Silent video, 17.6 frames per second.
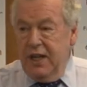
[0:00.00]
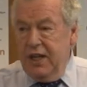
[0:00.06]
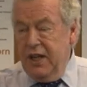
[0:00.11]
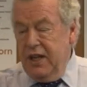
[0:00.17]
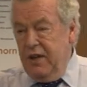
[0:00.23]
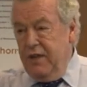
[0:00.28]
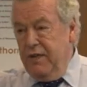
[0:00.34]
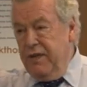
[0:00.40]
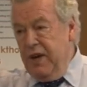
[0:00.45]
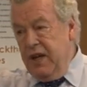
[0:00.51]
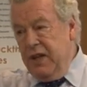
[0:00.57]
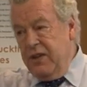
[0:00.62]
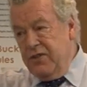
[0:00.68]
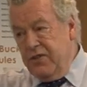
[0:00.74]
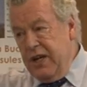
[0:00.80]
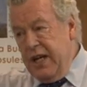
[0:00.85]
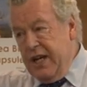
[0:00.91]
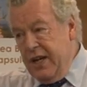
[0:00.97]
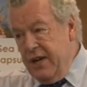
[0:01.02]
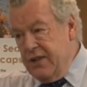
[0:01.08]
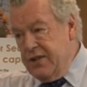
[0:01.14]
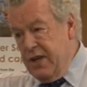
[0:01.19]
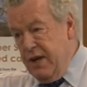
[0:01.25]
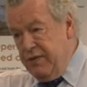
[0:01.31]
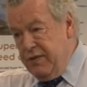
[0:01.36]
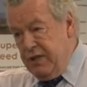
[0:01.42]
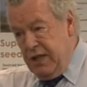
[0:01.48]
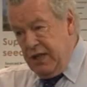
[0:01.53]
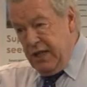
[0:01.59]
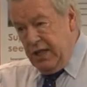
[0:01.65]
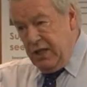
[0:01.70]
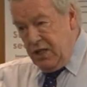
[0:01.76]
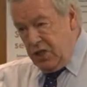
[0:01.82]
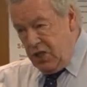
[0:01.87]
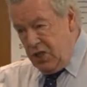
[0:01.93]
that you find 3 hours after
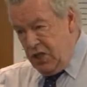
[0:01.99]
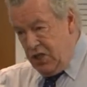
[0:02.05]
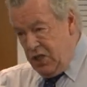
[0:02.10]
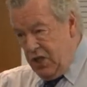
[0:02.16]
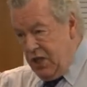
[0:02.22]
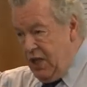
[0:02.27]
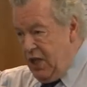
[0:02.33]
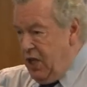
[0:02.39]
lunch,